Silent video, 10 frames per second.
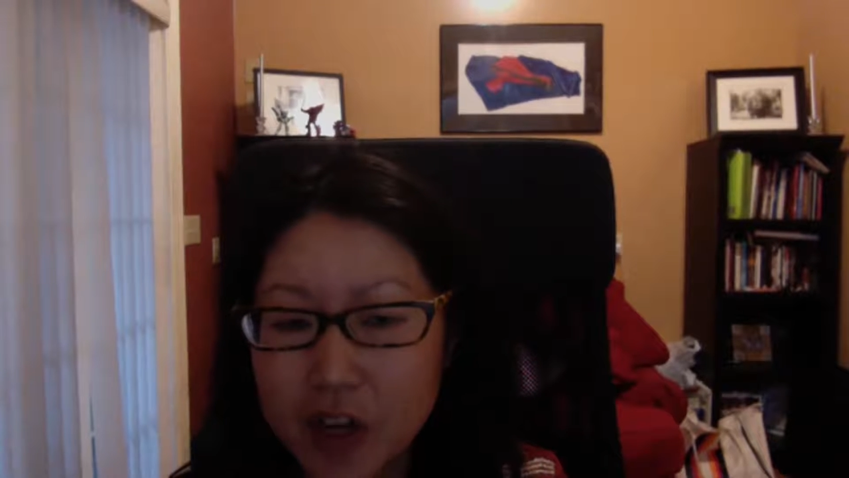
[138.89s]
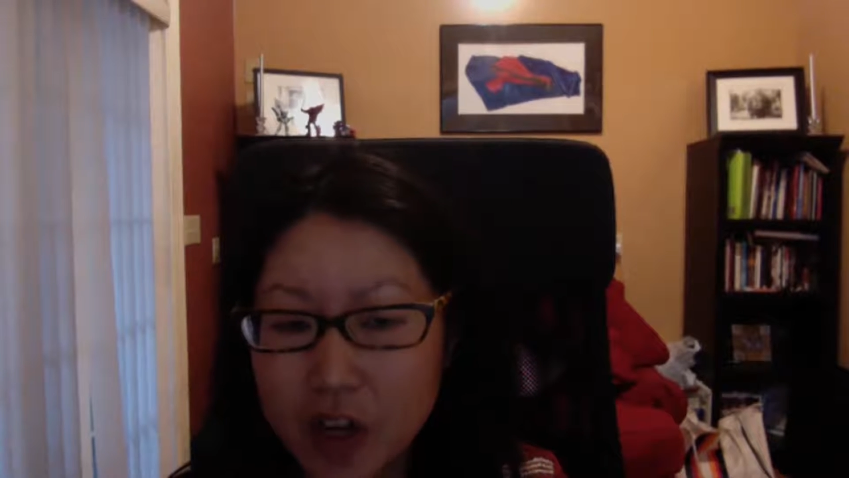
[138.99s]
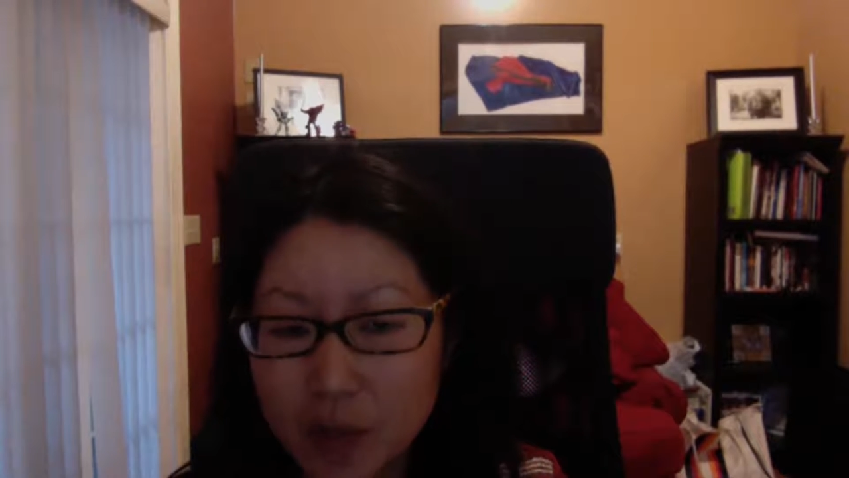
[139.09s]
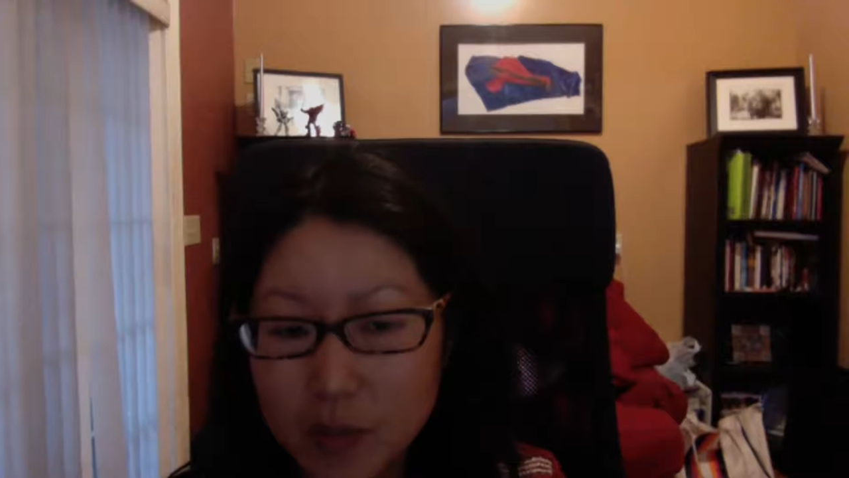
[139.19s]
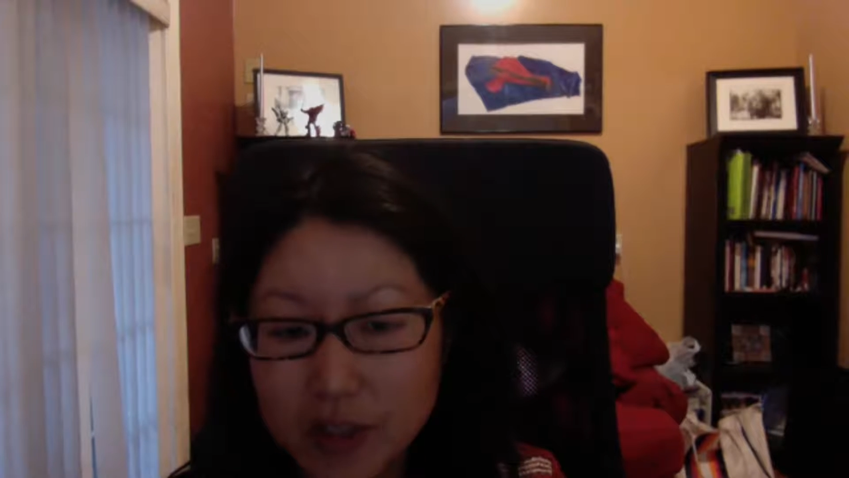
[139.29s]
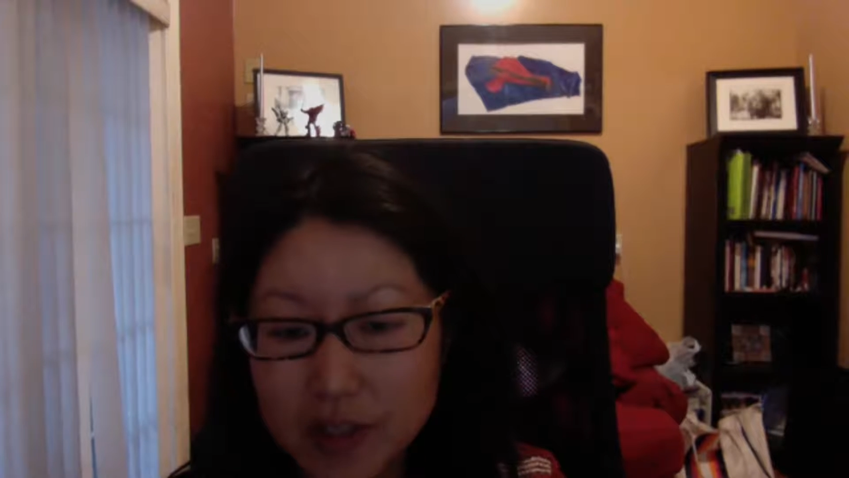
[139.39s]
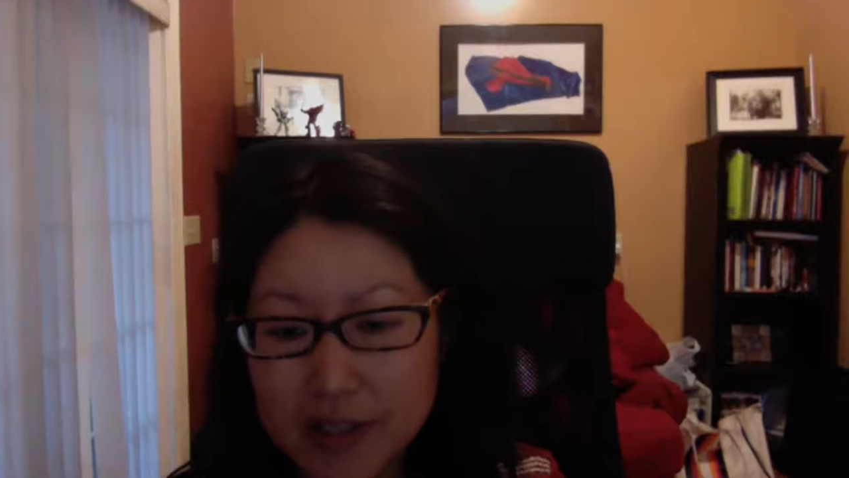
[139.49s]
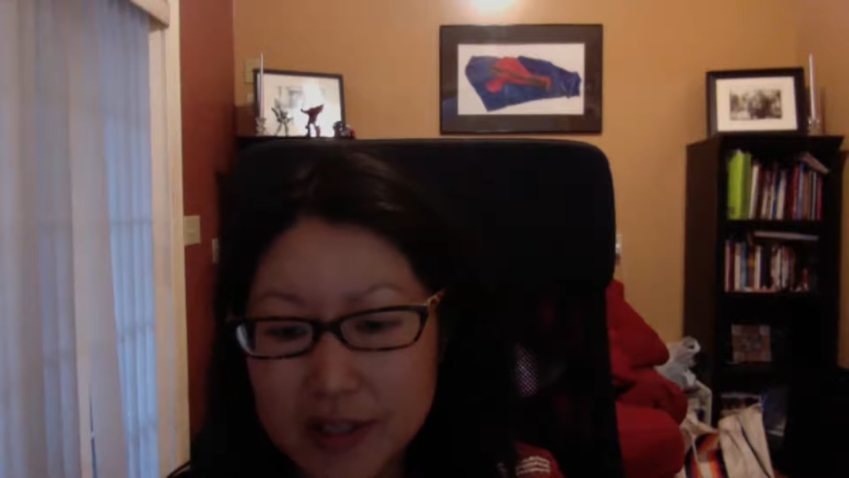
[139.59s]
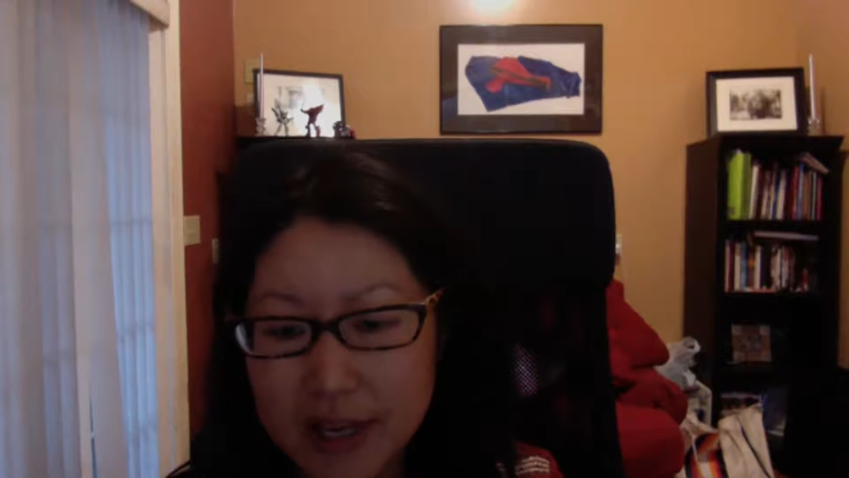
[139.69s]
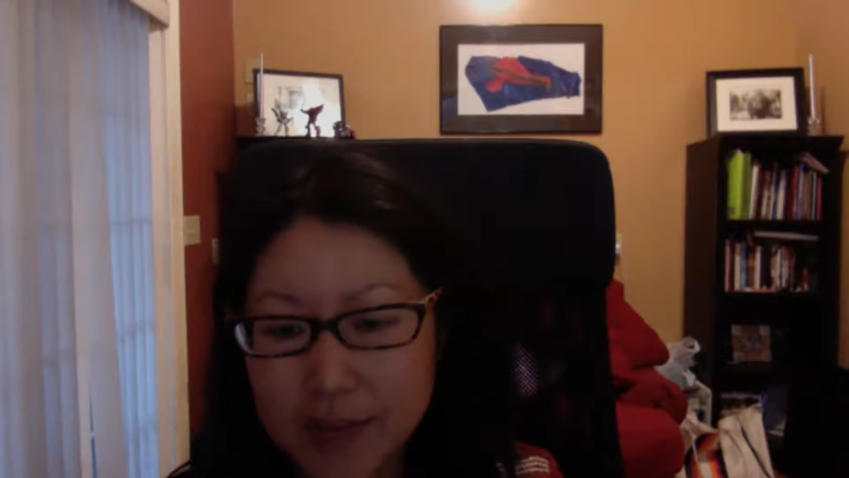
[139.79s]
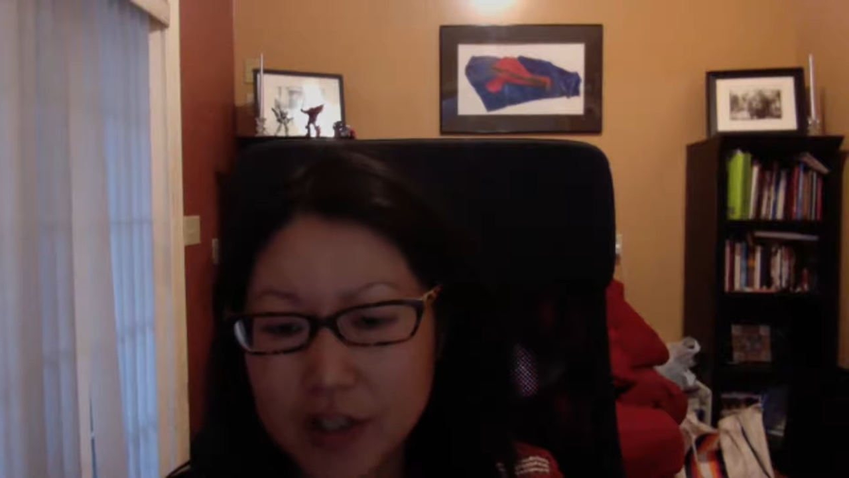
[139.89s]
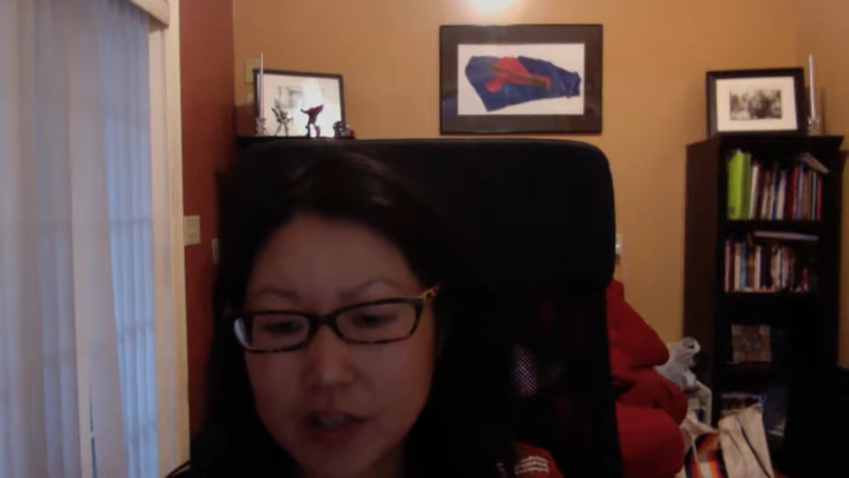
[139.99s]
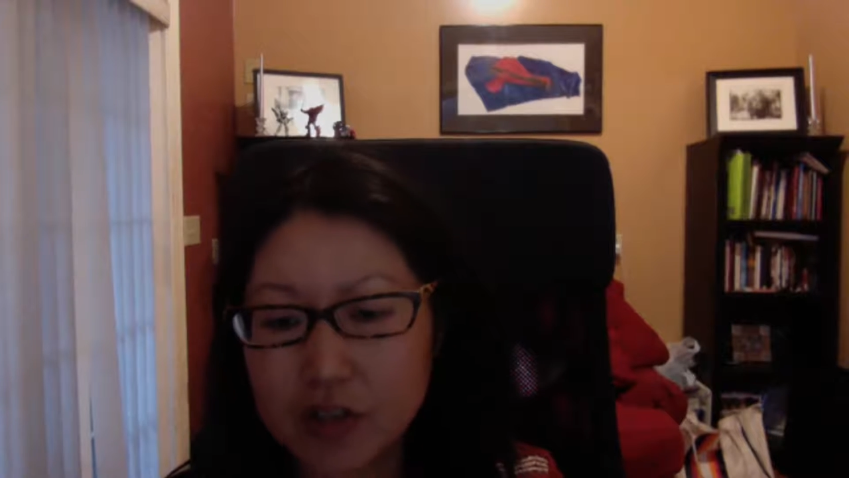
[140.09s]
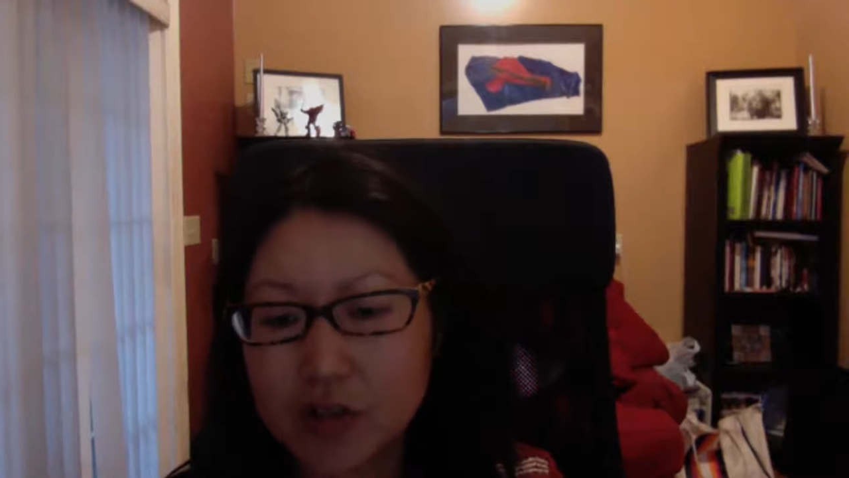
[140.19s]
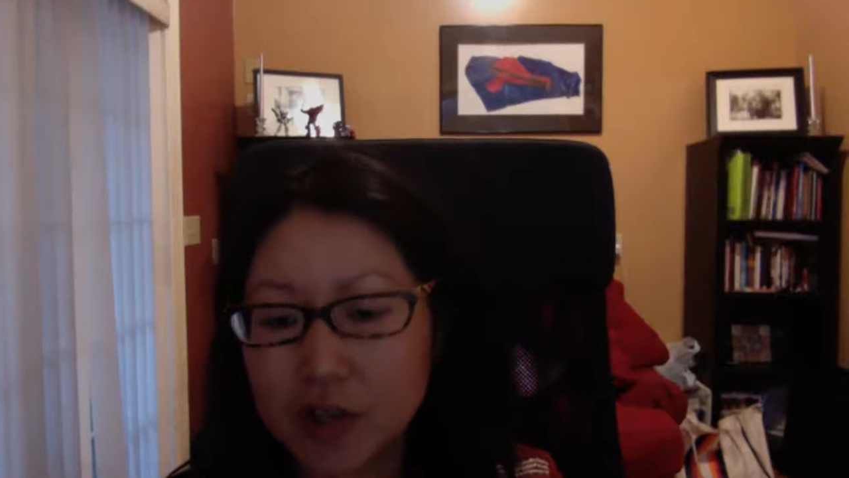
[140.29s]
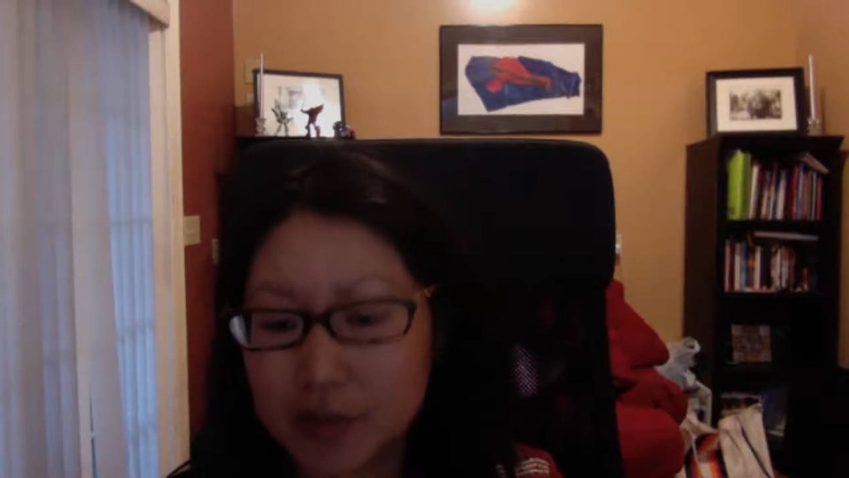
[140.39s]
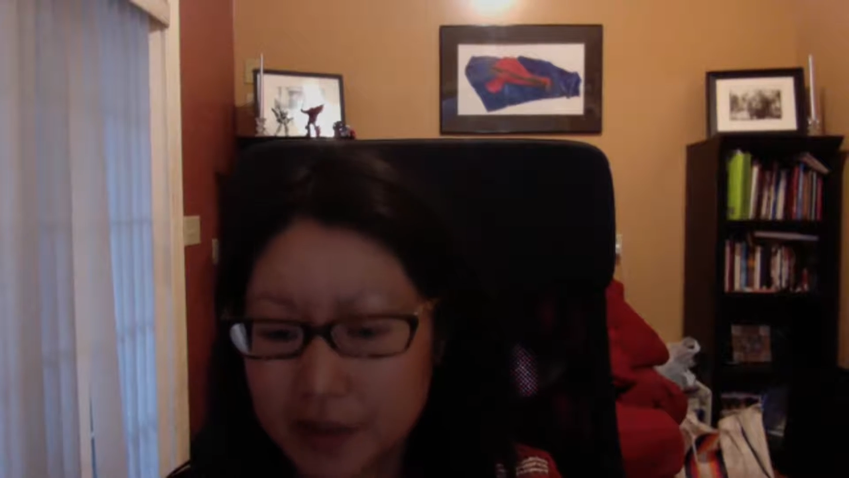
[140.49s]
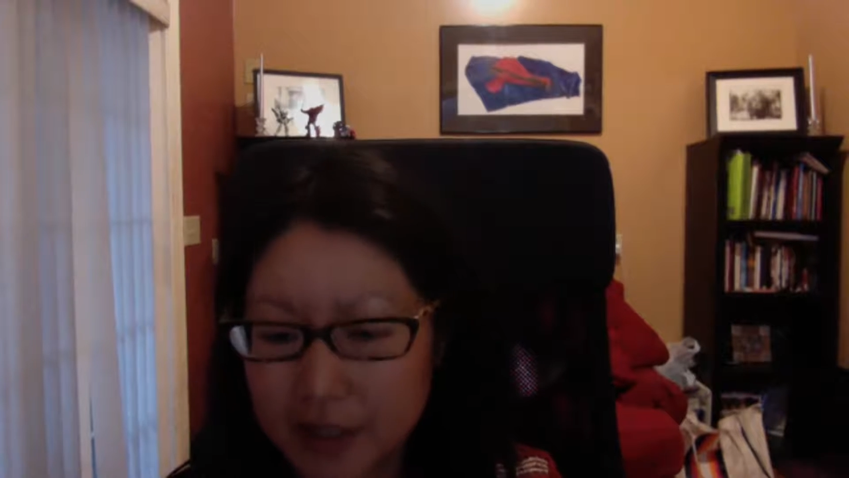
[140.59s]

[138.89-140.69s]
homework assignment, you don't